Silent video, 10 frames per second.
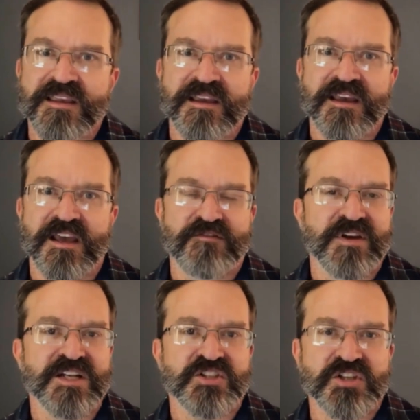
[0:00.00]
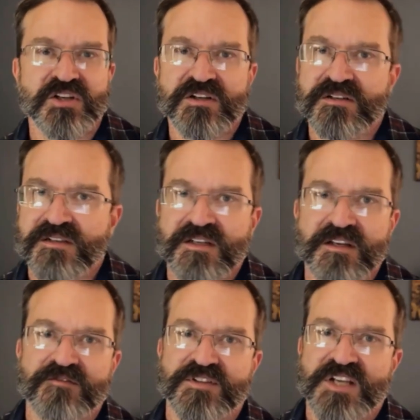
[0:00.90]
adventure,
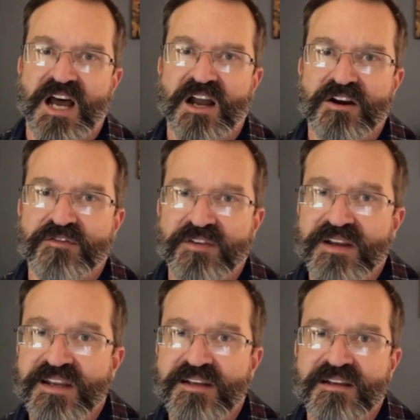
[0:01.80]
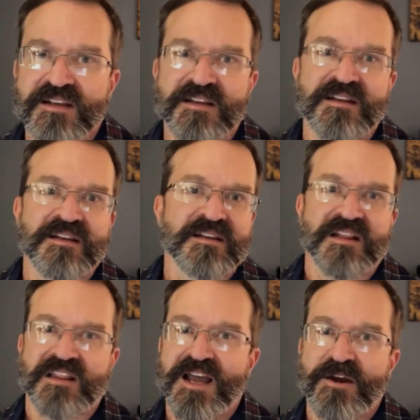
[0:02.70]
photography,
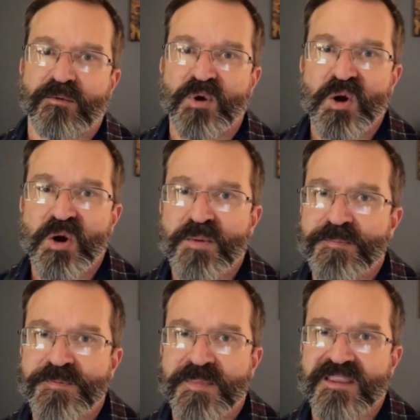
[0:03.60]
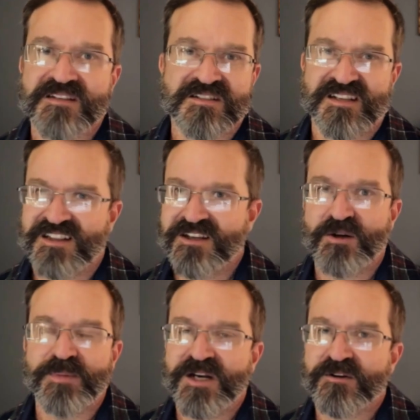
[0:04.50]
Lightroom, a
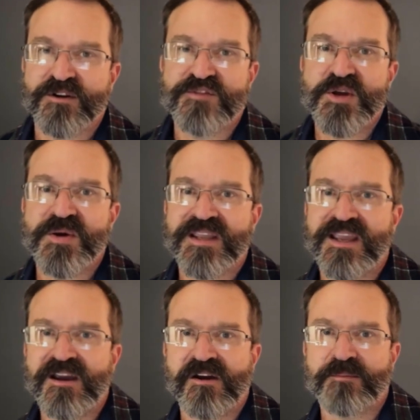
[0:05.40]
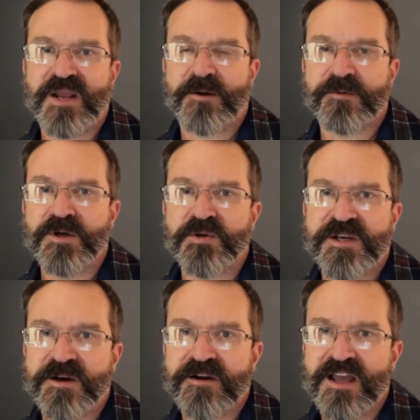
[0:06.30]
little bit of reviewing gear. I'm not real
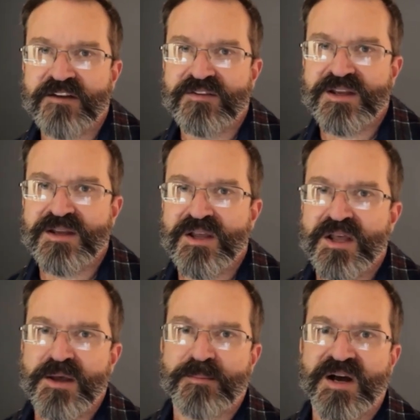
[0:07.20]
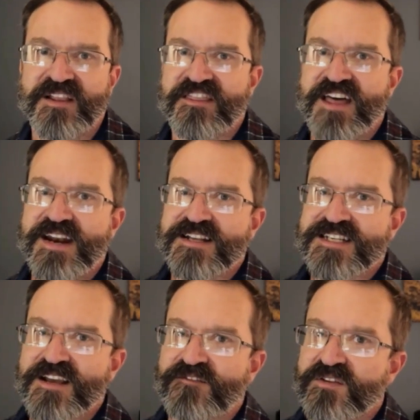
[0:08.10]
gear heavy. But that
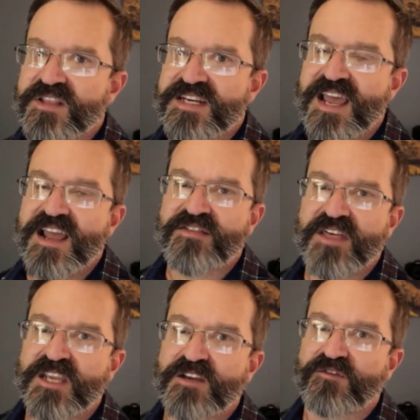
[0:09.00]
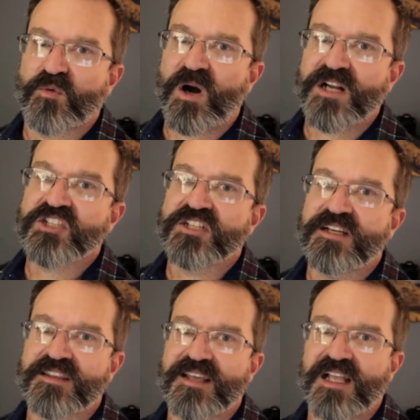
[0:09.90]
is it for the day. Thank you for watching.
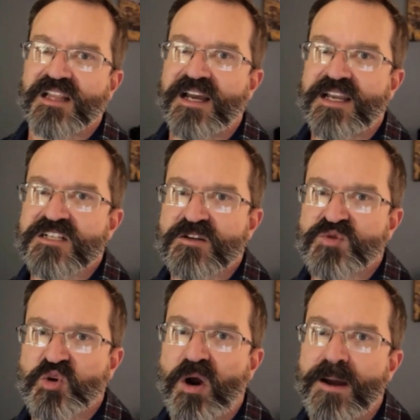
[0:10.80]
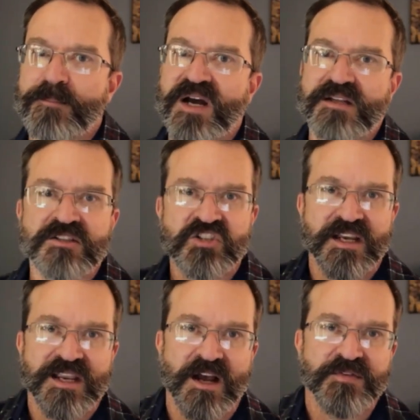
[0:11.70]
Hit that like and subscribe button.
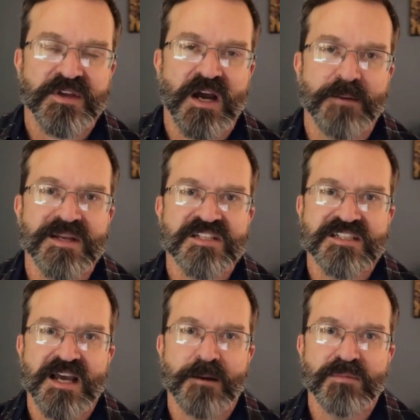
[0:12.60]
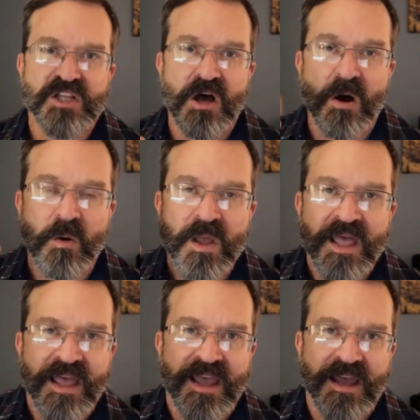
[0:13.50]
Check out the comments down below
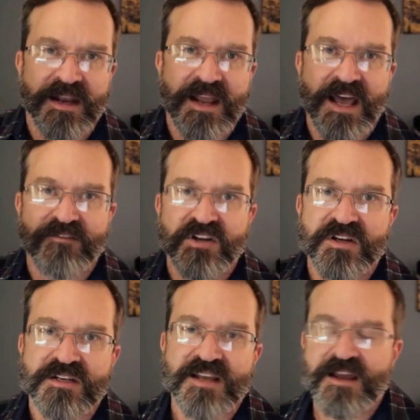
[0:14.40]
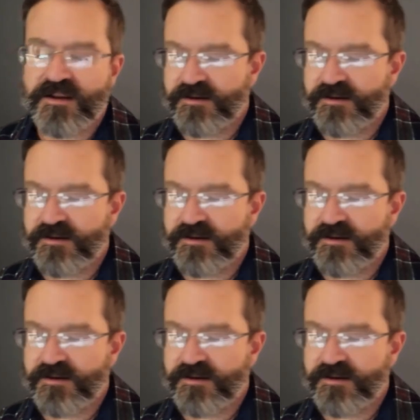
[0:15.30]
and have a good day.